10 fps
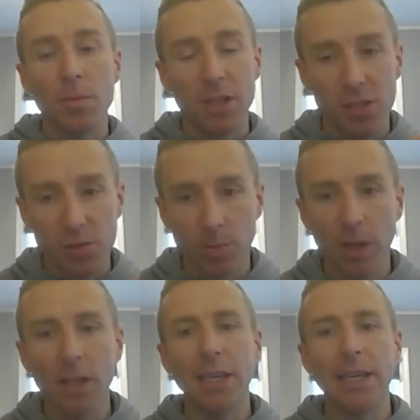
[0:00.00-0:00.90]
but it's
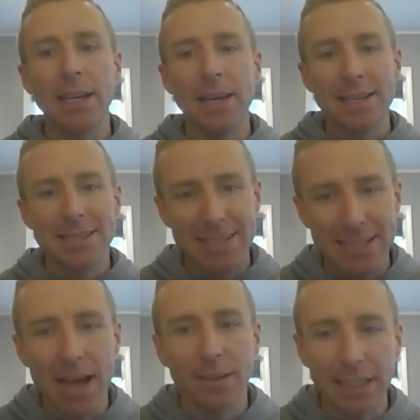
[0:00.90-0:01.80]
really
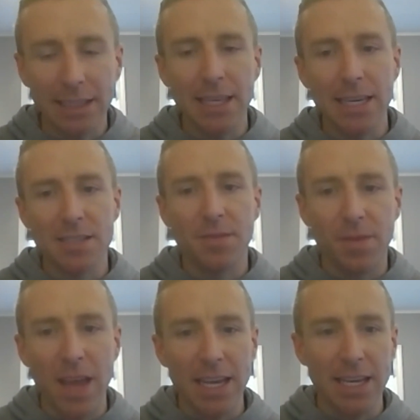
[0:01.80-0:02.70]
selling these
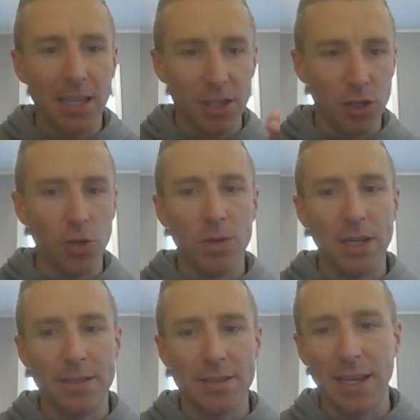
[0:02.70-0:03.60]
vacant
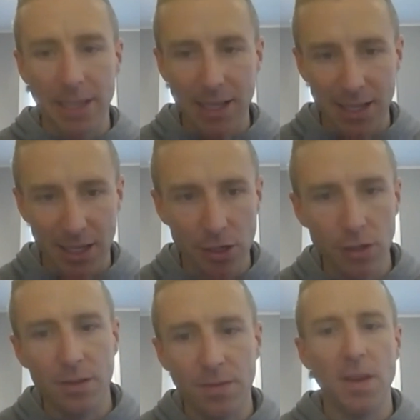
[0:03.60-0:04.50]
units and getting
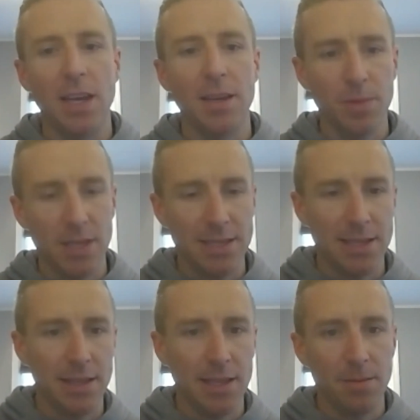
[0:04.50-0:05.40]
good families
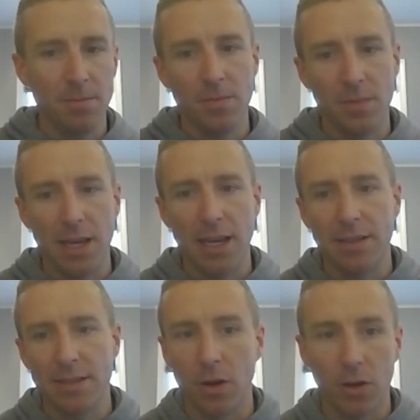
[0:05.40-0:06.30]
in them
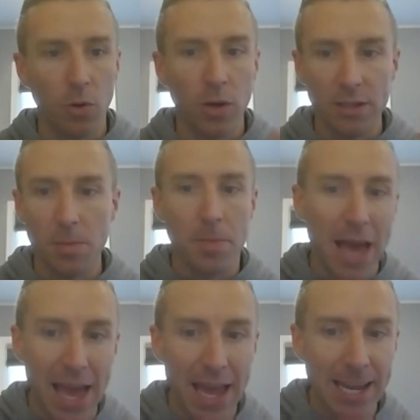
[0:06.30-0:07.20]
that are going to
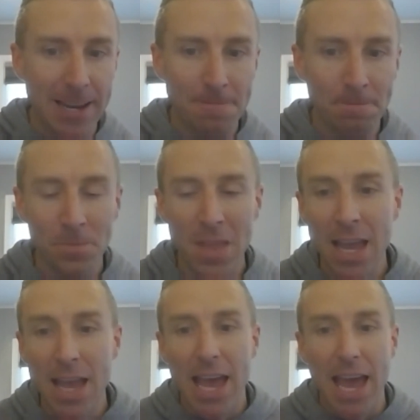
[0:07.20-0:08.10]
pay.
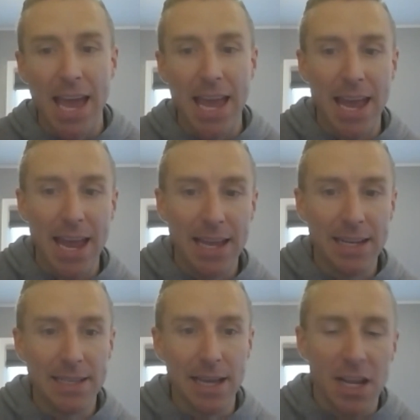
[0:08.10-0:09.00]

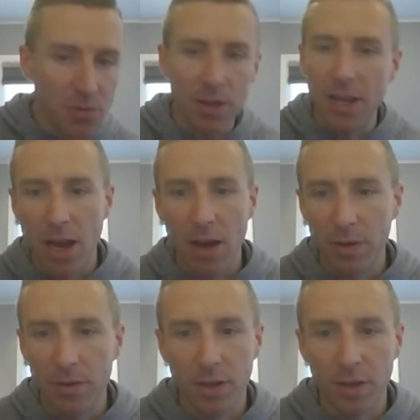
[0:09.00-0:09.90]
And that's really how
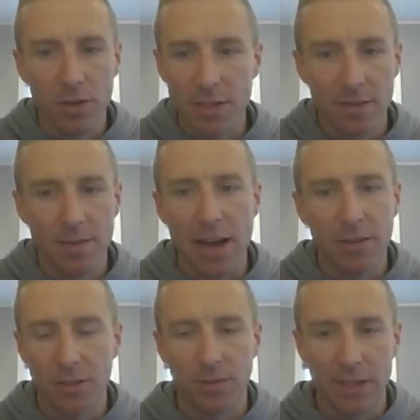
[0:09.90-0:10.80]
we've increased the
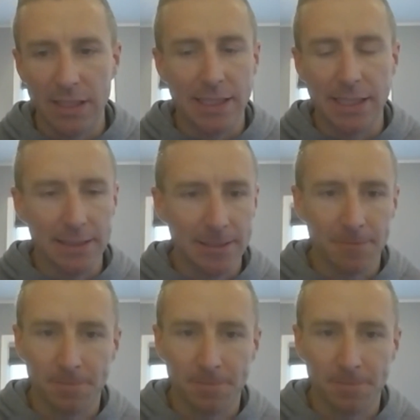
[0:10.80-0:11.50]
value of these things.